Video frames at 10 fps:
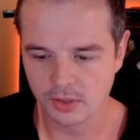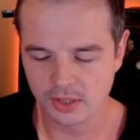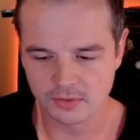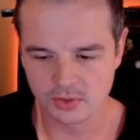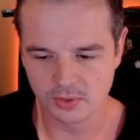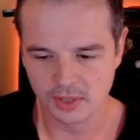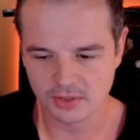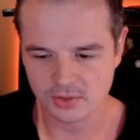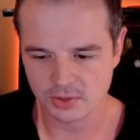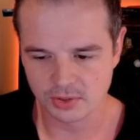It gives you an
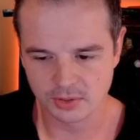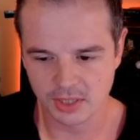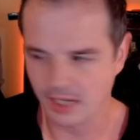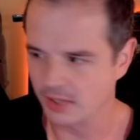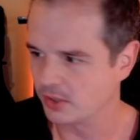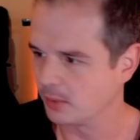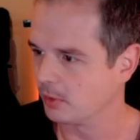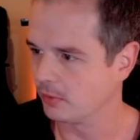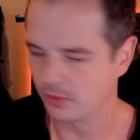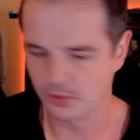extra cantrip
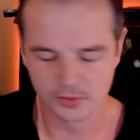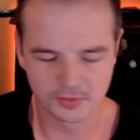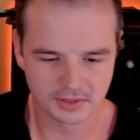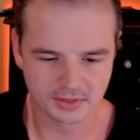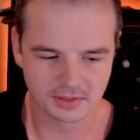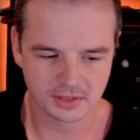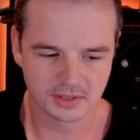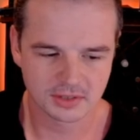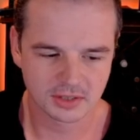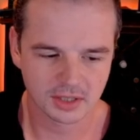off the Crufix's
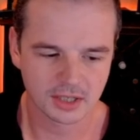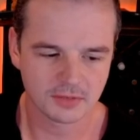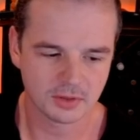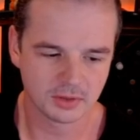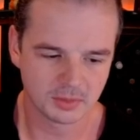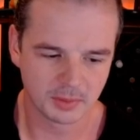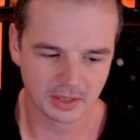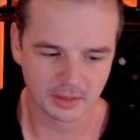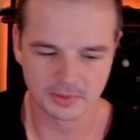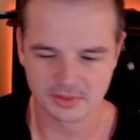inside if you're to pick
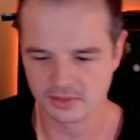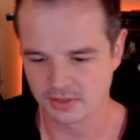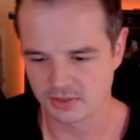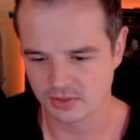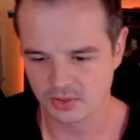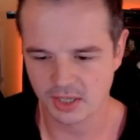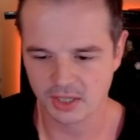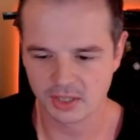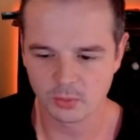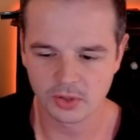up a Citizen
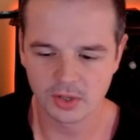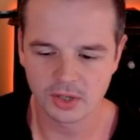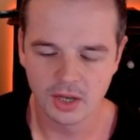Training with it.